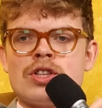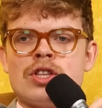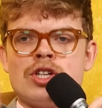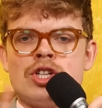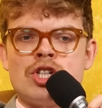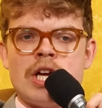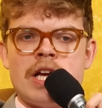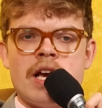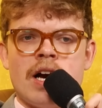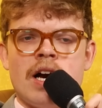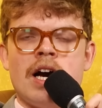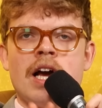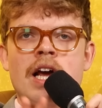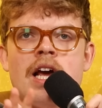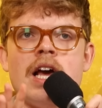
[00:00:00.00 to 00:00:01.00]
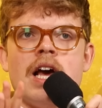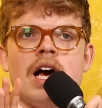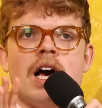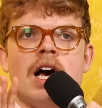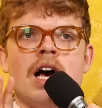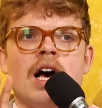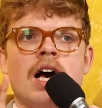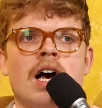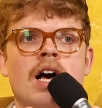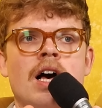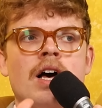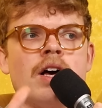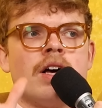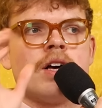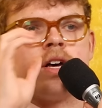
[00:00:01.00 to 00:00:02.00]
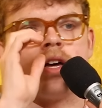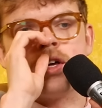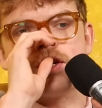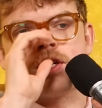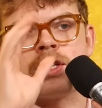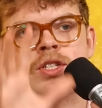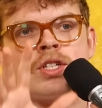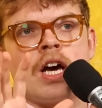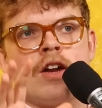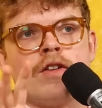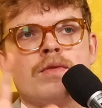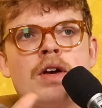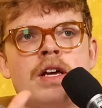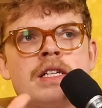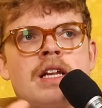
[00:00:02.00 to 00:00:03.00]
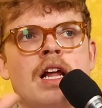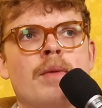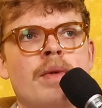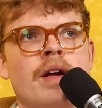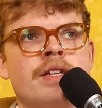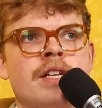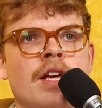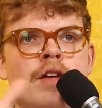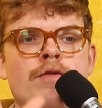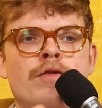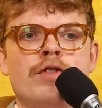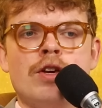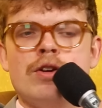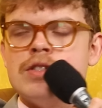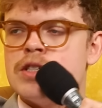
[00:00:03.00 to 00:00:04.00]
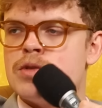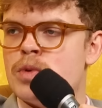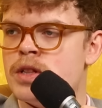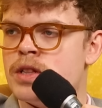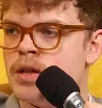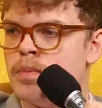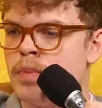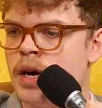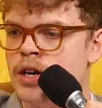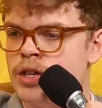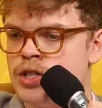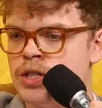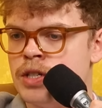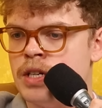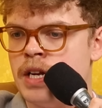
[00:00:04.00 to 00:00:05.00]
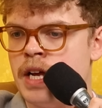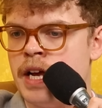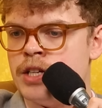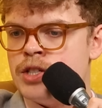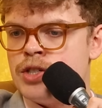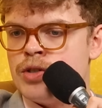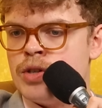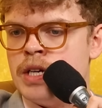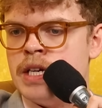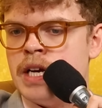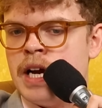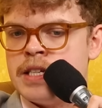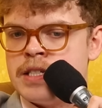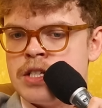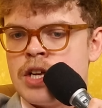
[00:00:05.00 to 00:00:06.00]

the Shia side of Islam infuses with the Persian history. It has